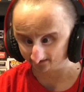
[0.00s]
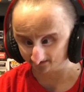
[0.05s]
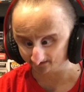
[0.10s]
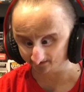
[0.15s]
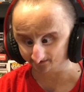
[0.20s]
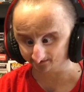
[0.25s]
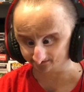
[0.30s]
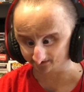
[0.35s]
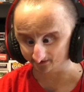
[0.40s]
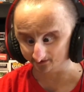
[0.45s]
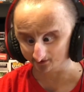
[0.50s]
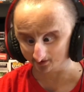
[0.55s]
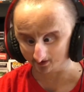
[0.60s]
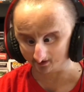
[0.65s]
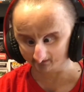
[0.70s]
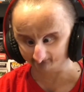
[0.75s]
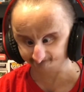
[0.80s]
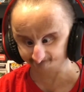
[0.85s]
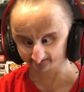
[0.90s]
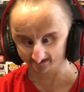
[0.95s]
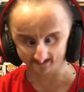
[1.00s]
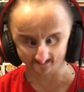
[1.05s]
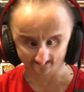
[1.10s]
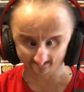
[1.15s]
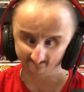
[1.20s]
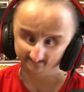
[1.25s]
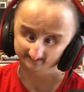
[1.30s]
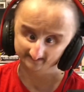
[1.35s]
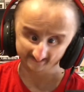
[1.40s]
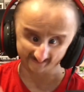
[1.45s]
you do often.
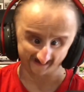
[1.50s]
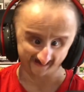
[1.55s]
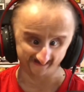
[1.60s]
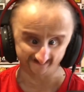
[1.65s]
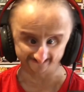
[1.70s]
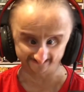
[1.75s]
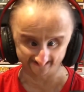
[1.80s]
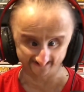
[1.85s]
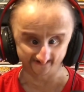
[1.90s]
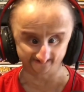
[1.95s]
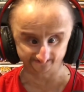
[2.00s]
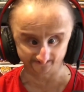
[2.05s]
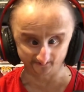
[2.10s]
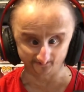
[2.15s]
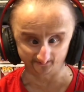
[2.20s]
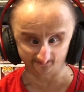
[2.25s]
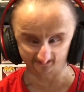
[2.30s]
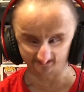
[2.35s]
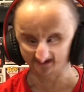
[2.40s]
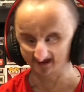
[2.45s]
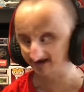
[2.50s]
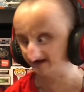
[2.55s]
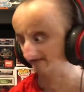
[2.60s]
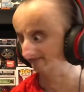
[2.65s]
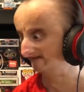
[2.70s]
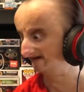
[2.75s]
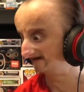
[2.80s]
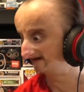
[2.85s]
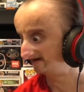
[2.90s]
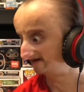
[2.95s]
I can't do the same.
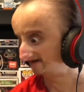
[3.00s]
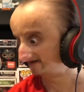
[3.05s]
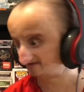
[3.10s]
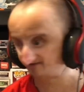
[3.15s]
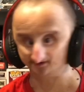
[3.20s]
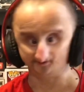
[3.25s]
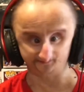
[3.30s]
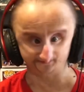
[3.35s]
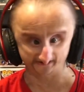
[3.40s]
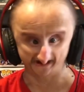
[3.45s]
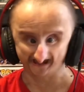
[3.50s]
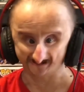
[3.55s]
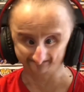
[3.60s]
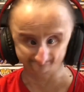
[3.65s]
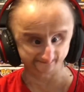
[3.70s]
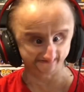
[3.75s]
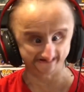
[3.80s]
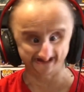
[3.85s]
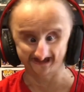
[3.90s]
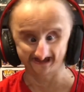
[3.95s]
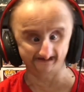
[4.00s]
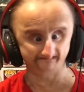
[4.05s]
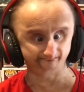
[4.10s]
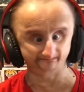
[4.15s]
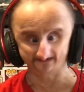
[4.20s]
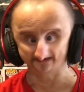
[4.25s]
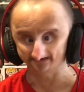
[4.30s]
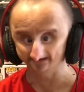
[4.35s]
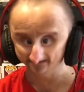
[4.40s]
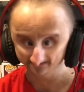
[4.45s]
So Jack be
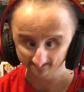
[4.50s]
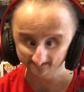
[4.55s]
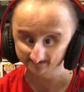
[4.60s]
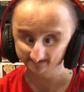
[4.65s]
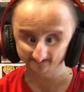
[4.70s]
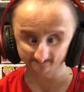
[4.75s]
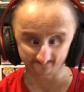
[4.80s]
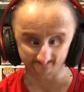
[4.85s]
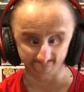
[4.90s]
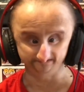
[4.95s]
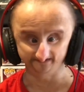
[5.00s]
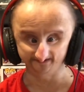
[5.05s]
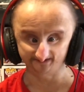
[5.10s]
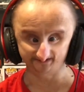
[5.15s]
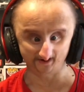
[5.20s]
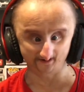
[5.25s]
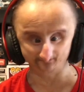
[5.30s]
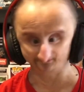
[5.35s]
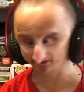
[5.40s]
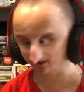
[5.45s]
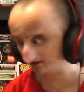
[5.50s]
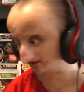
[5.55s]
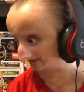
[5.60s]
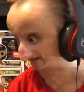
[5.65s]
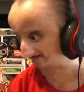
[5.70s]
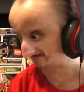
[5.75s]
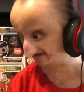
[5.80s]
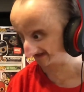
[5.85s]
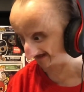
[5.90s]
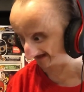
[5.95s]
having threesomes all
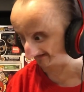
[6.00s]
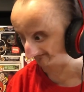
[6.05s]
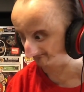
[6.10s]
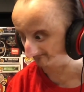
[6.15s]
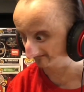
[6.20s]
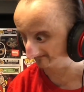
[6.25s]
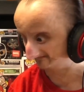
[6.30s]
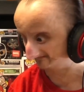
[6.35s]
the time.